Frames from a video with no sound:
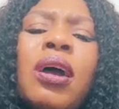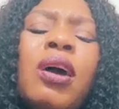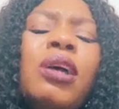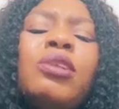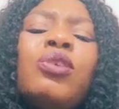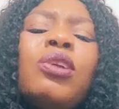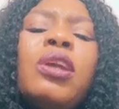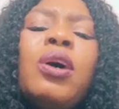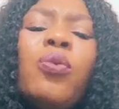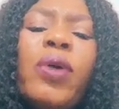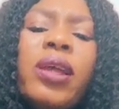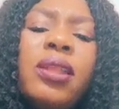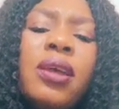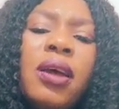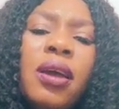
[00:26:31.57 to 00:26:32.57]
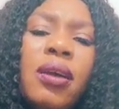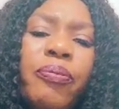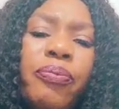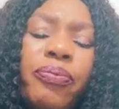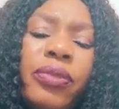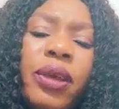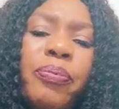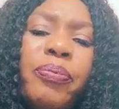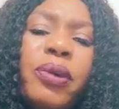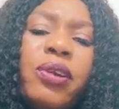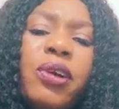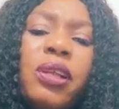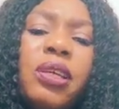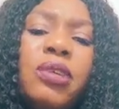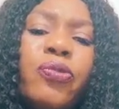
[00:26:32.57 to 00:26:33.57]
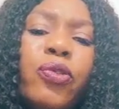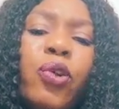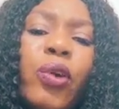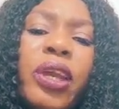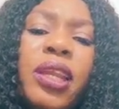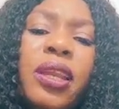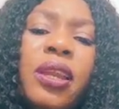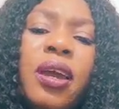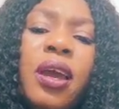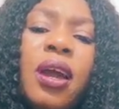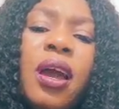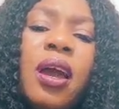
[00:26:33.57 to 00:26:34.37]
It's only when the period is flowing